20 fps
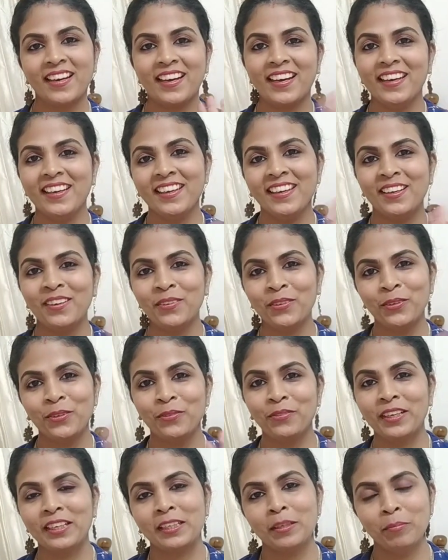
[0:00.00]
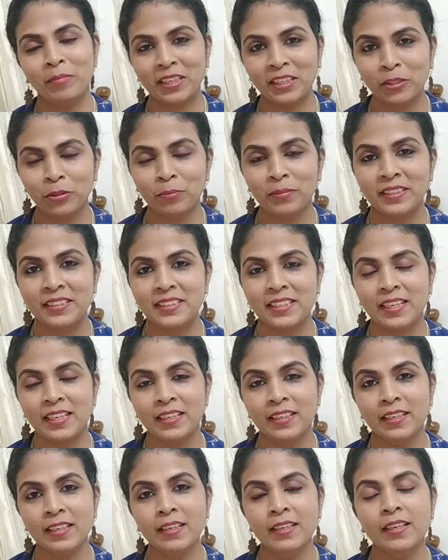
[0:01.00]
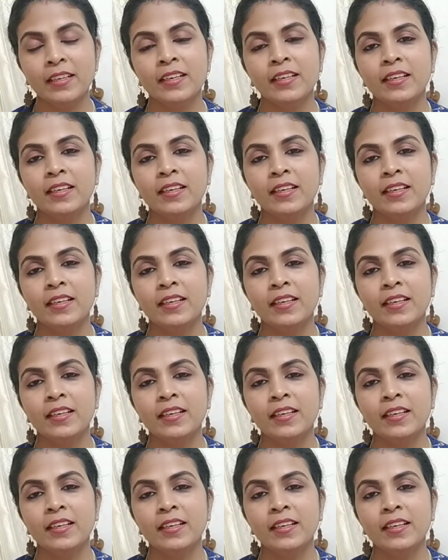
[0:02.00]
Hi, hello, welcome back to my channel.